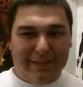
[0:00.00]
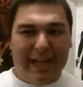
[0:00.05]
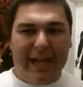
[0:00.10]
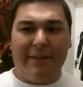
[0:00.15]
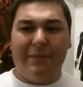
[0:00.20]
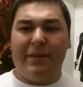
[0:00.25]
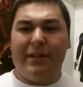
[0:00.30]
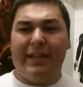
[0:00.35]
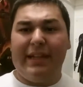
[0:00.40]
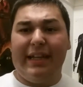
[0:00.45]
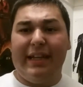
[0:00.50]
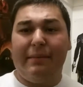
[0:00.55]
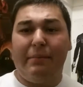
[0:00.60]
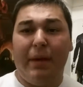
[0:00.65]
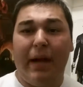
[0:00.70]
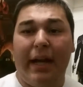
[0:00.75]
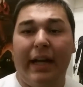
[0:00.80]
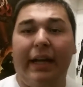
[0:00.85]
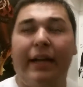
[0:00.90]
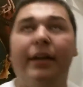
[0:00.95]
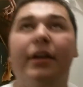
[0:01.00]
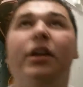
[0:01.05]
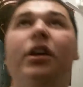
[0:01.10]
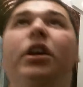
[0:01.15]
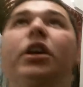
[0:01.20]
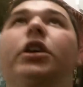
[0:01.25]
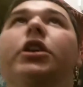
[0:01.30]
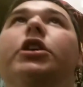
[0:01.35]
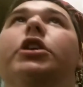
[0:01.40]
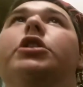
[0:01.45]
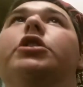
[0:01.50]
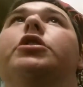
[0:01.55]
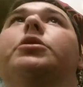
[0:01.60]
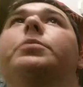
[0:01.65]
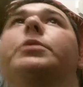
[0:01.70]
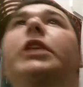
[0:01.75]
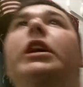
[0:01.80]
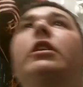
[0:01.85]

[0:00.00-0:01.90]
Everything in my YouTube